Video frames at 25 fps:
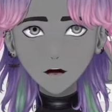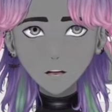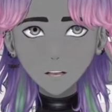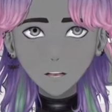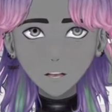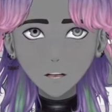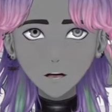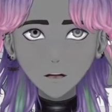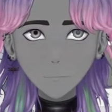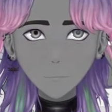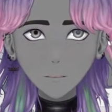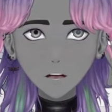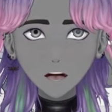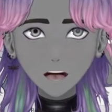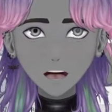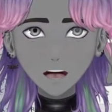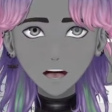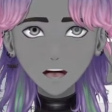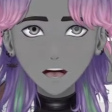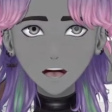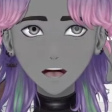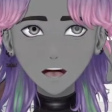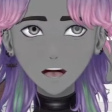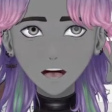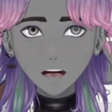
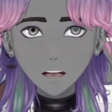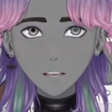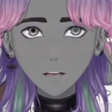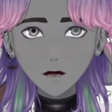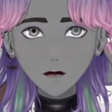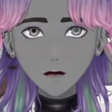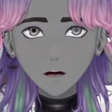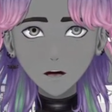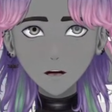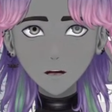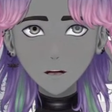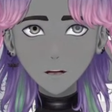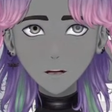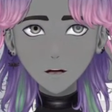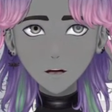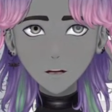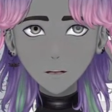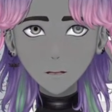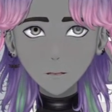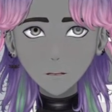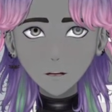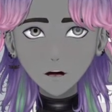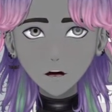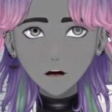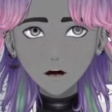details you
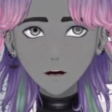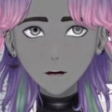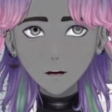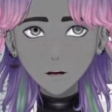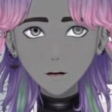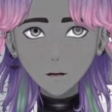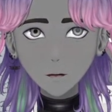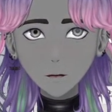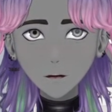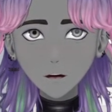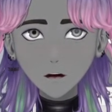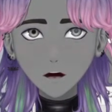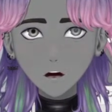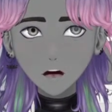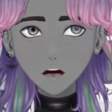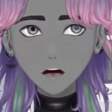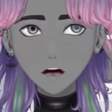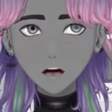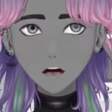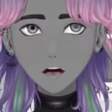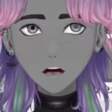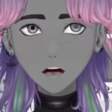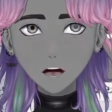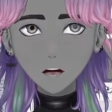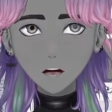probably won't notice,